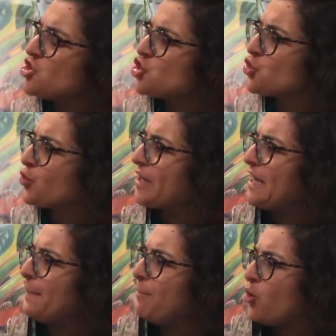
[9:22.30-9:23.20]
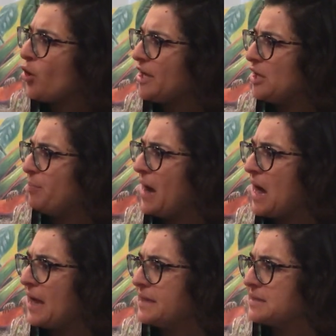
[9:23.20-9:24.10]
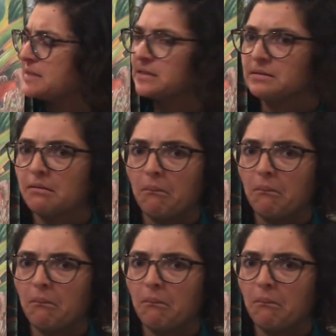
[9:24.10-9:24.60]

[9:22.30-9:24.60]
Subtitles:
tree porcupines.